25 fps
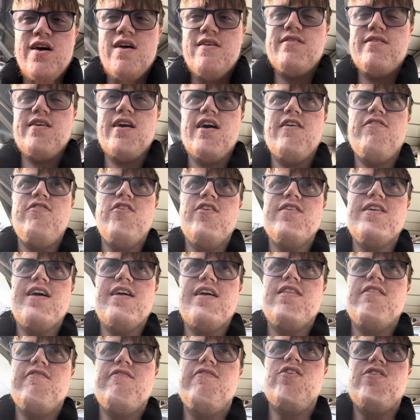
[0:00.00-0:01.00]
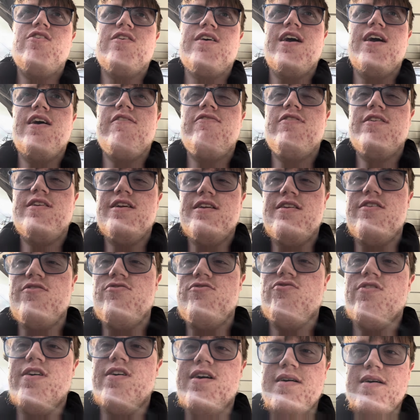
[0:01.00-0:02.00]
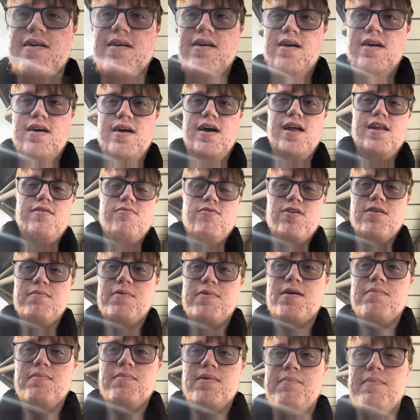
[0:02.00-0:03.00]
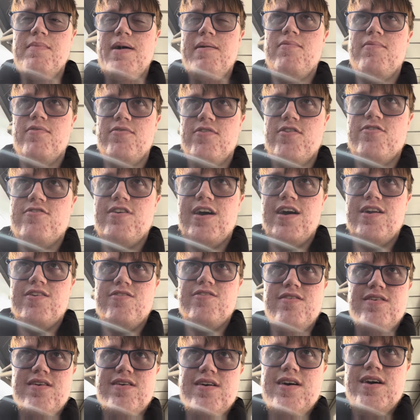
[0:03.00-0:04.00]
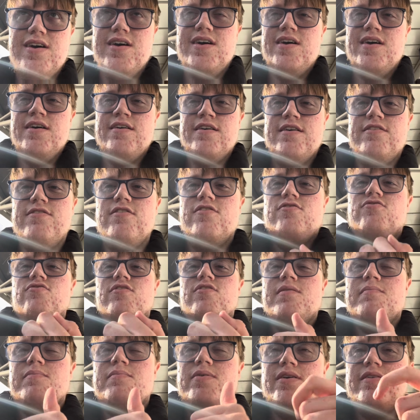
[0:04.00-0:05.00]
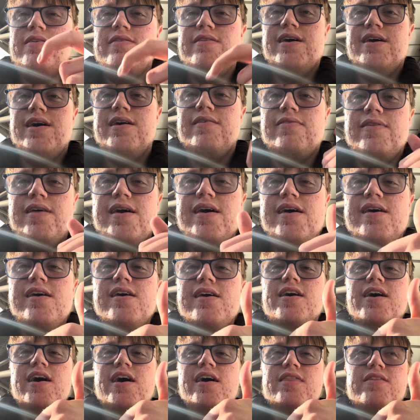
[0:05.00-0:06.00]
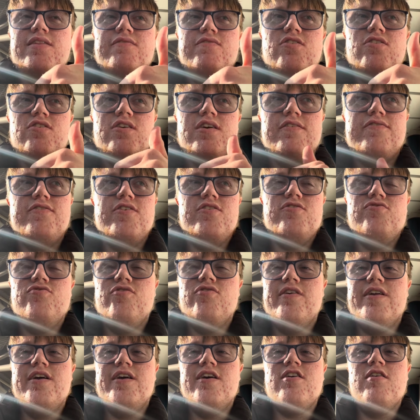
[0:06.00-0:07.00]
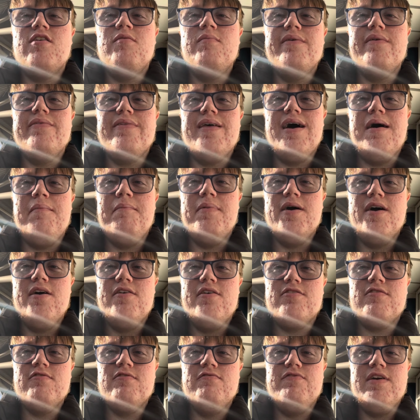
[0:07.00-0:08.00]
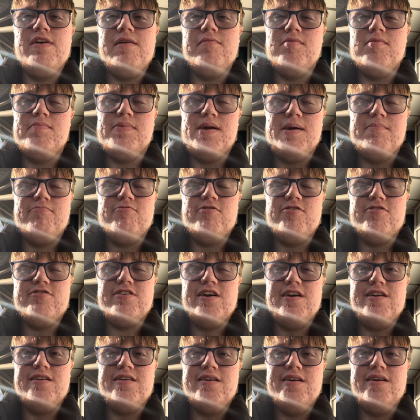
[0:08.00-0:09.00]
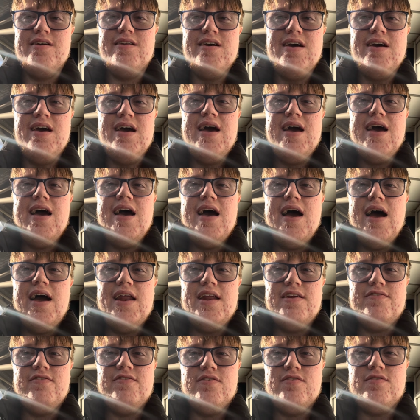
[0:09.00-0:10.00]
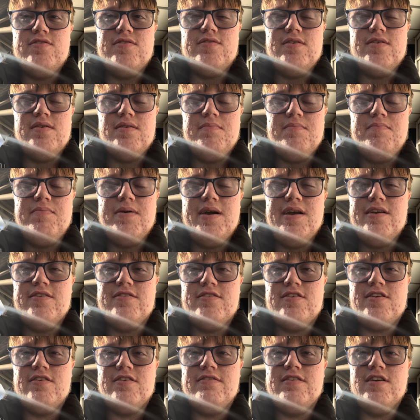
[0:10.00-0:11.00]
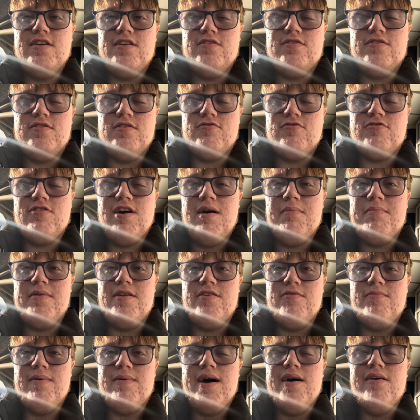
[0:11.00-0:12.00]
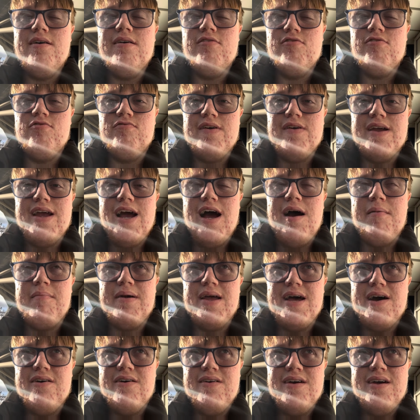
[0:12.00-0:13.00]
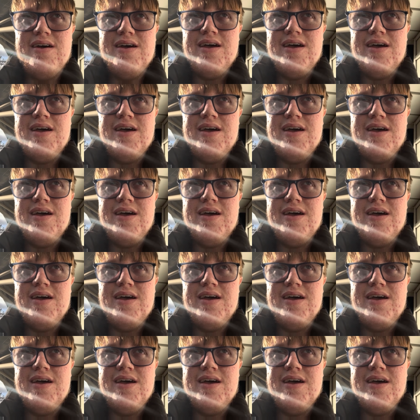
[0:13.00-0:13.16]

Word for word: So yeah, I thought I'd end the vlog here. If you did enjoy it and you want to become a member of the channel, there's a join button down there. Like the vlog if you enjoyed it. Comment down below, some feedback would be appreciated. And if you're please consider subscribing as well, it would really help me out.